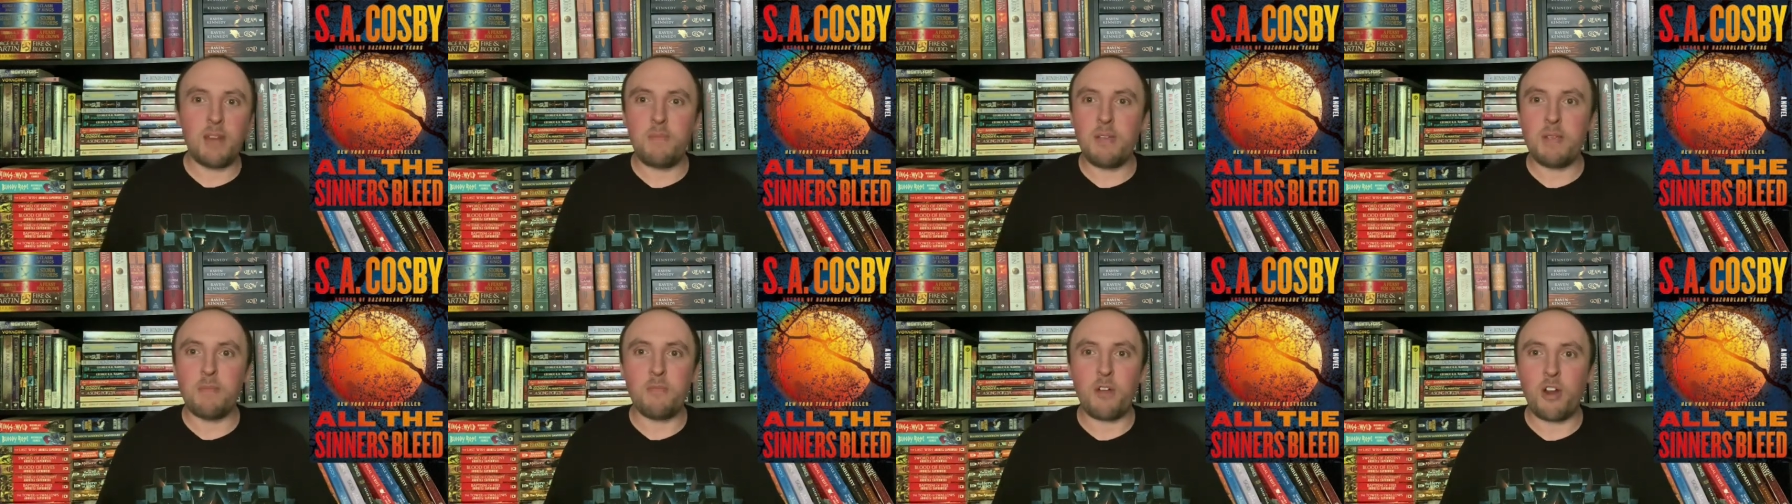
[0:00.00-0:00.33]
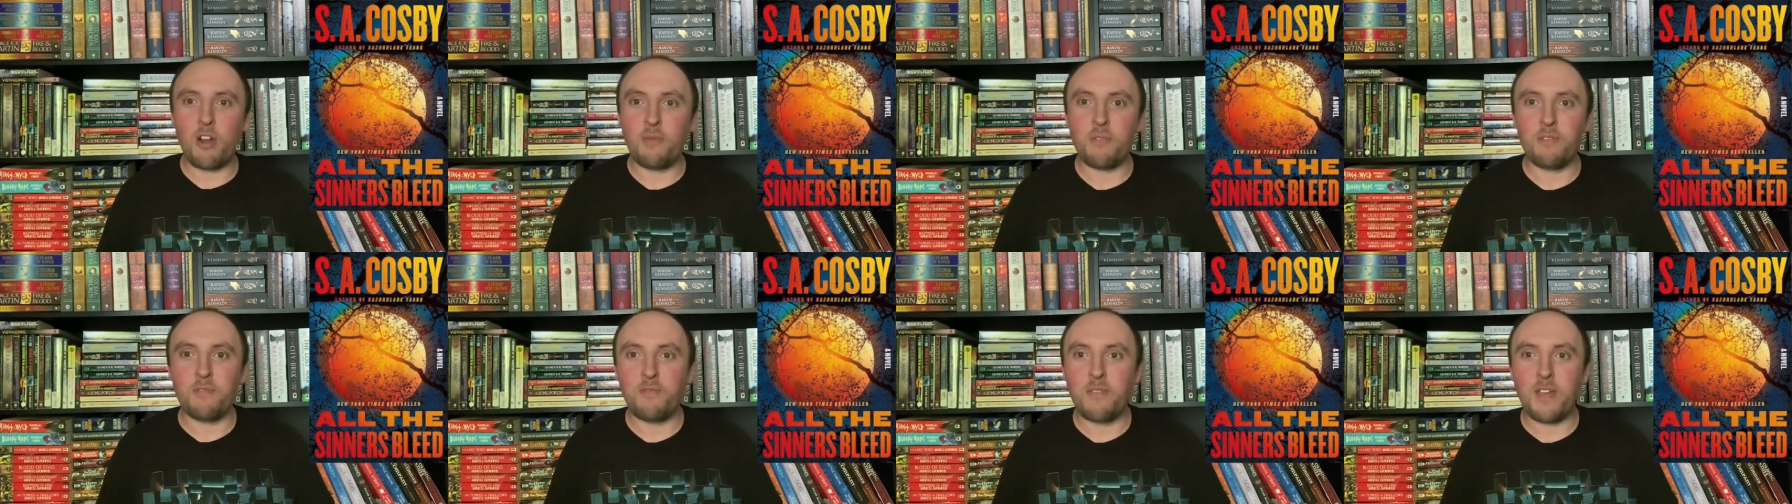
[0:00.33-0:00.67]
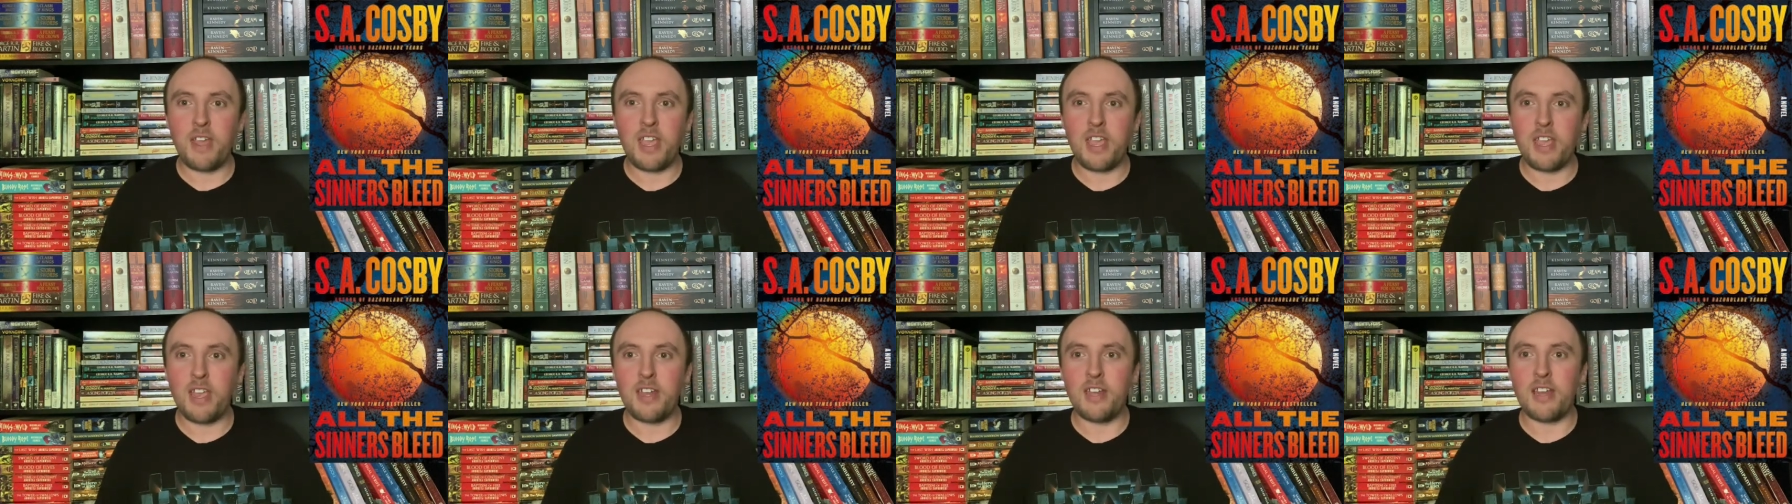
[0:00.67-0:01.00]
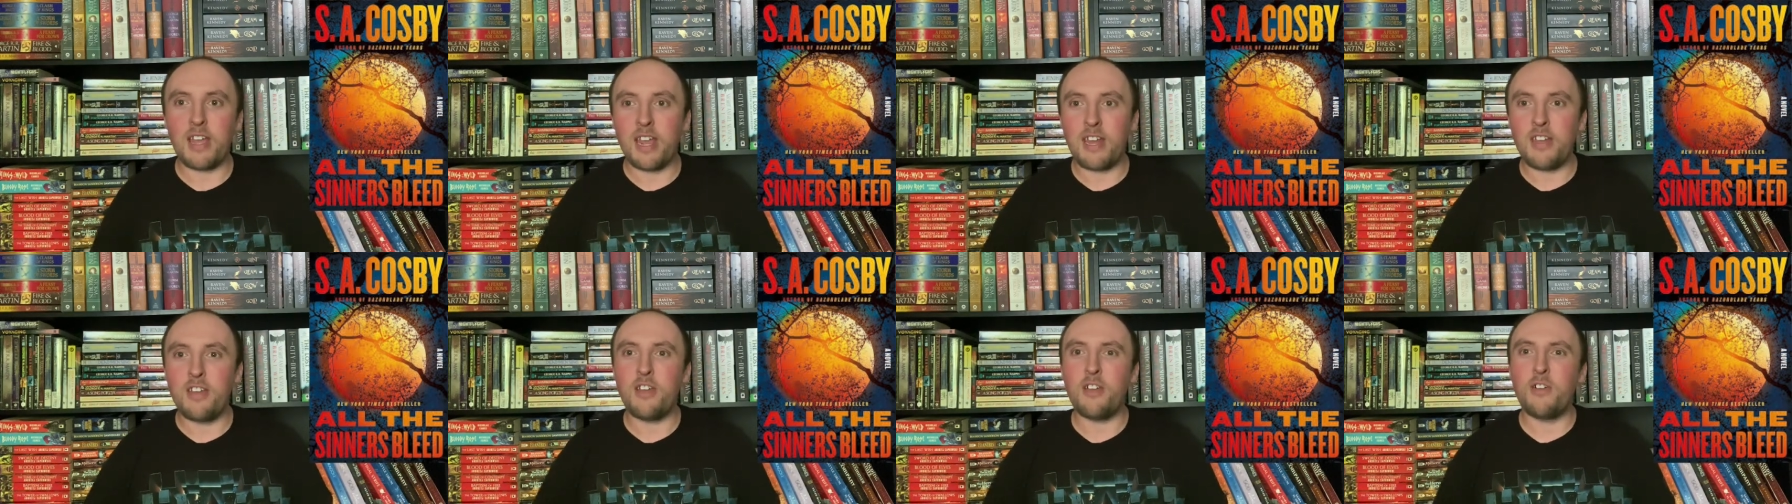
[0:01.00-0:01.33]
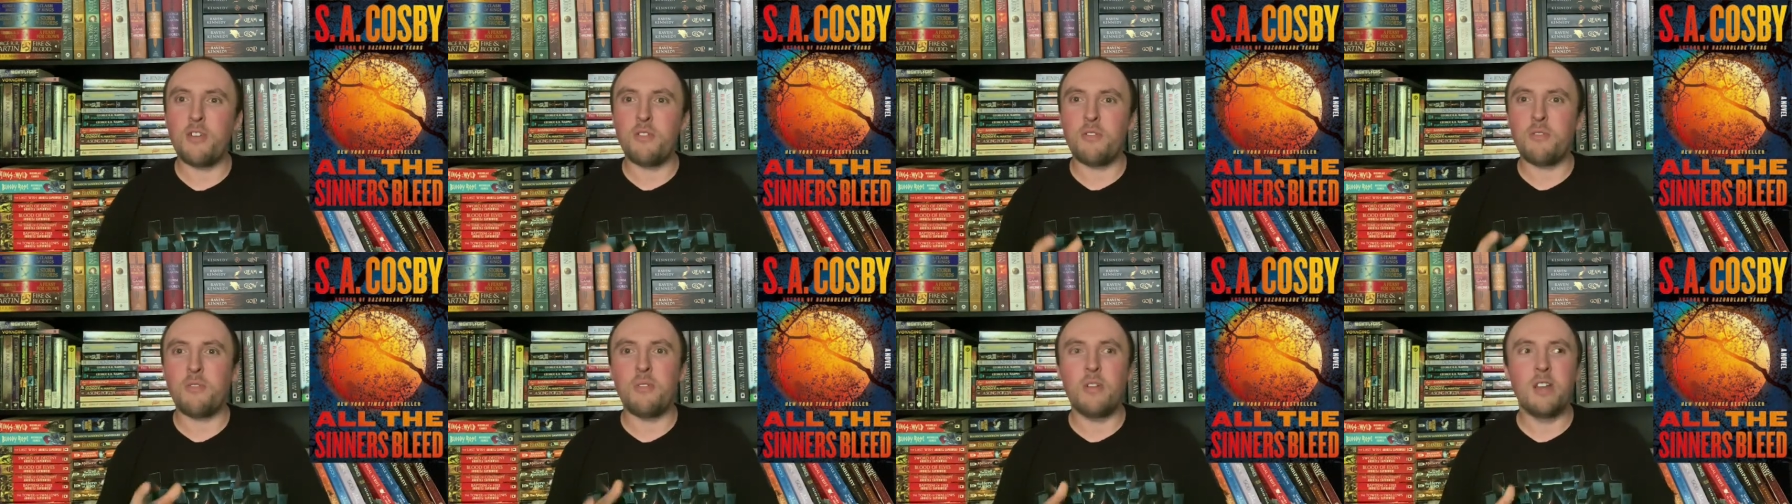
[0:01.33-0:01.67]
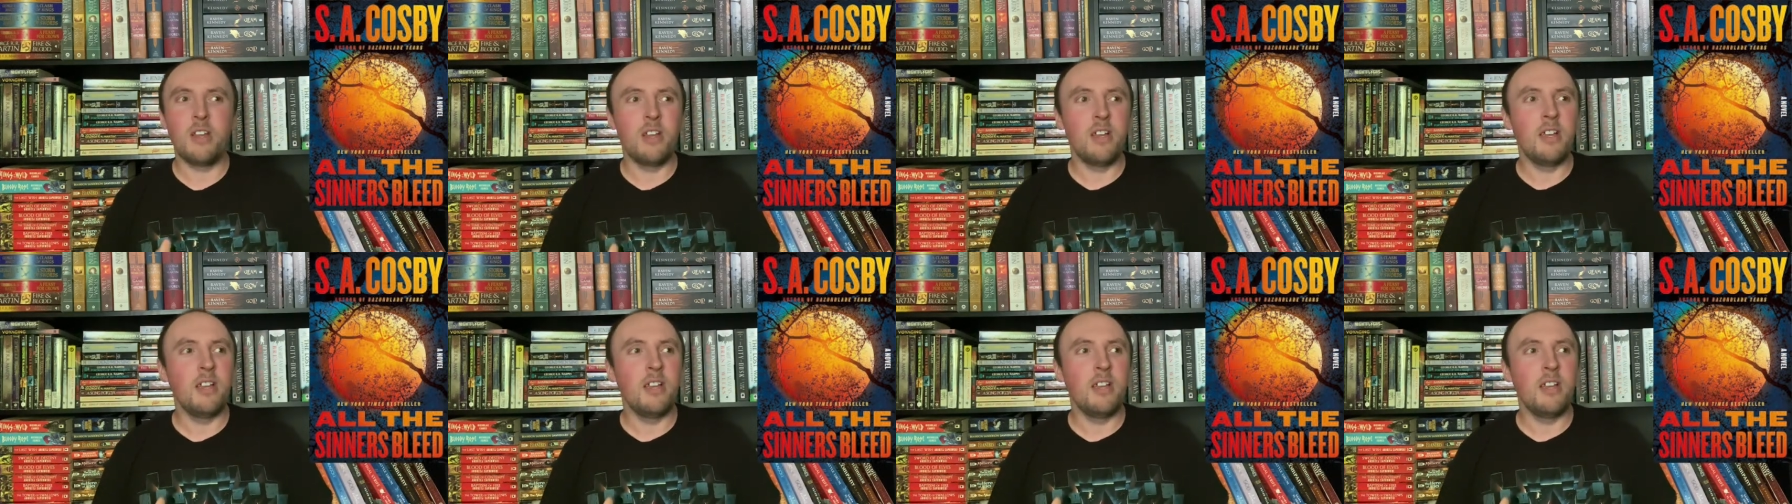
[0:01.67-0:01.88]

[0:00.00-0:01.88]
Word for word: big Marvel fan. I know